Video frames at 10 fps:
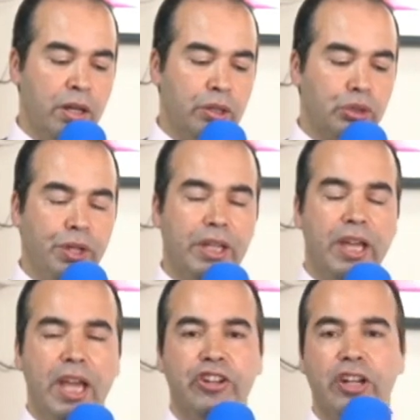So
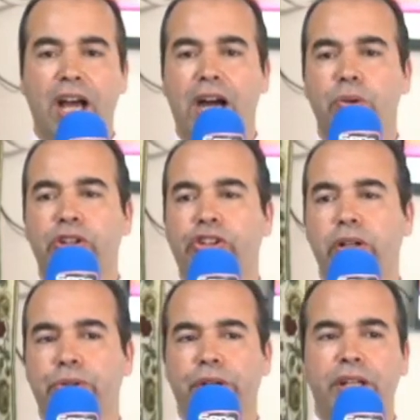engaging our
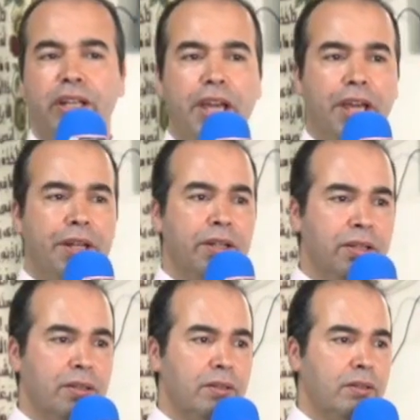children
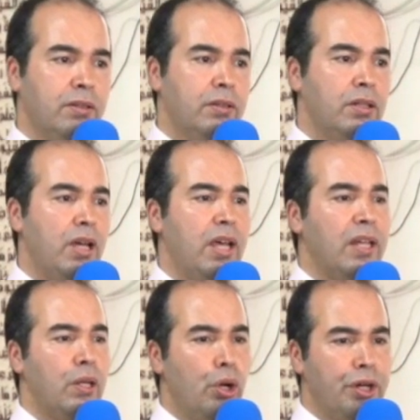in
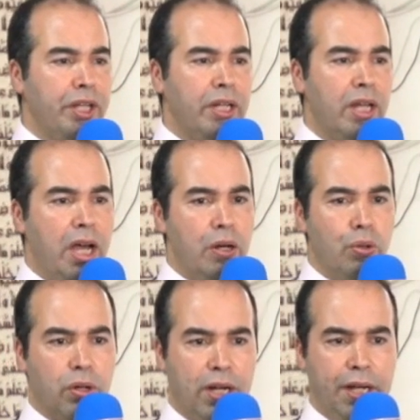learning
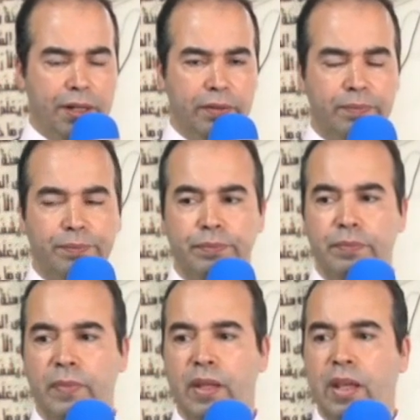Al-Quran
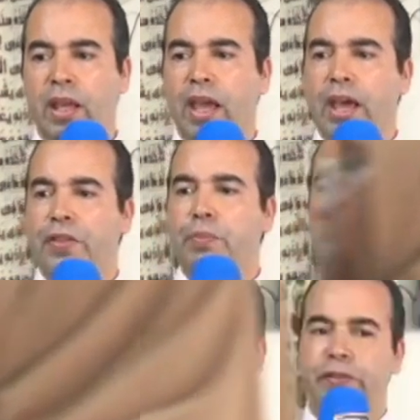and the
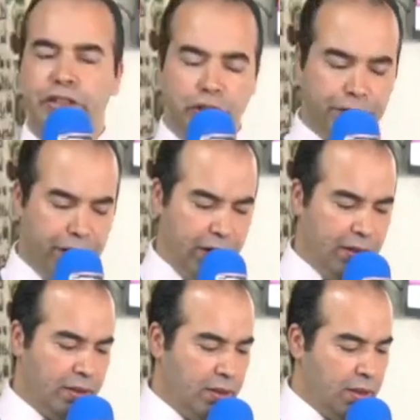benefits of it,
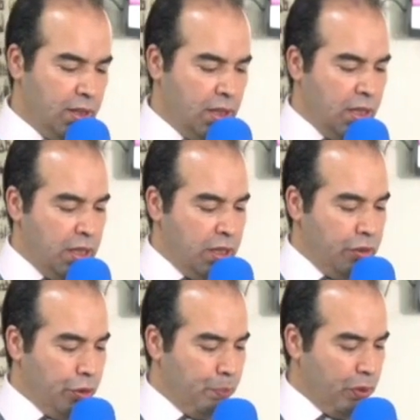
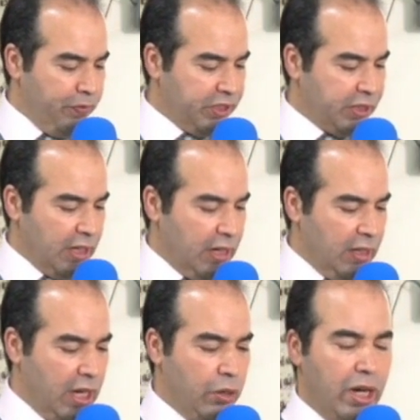the Prophet
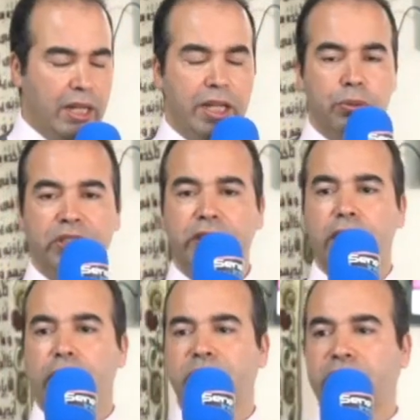sallallahu alayhi wa
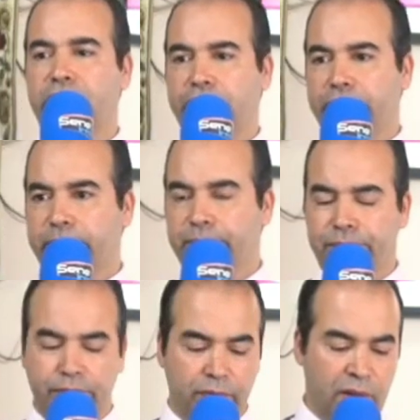sallam said,
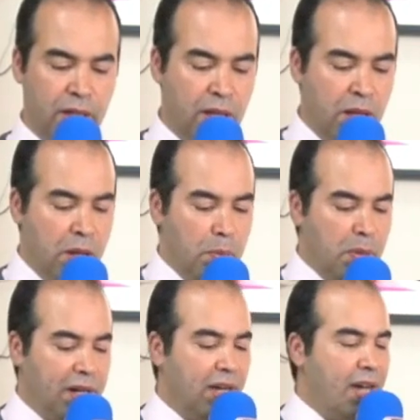
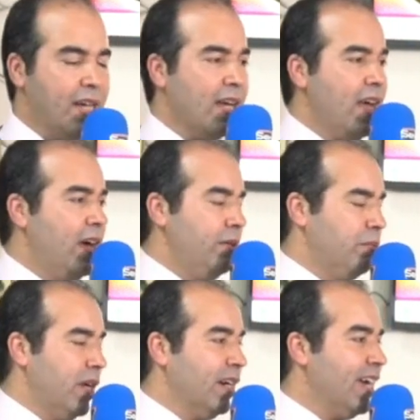man
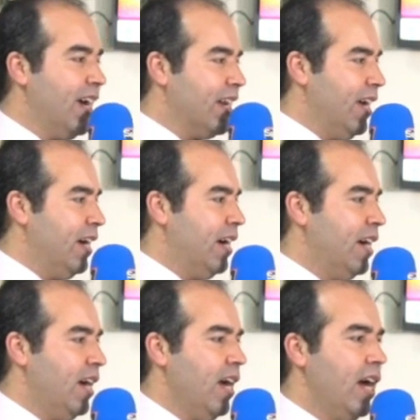
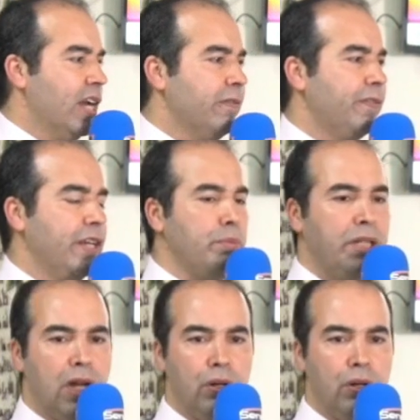qara'a harfan min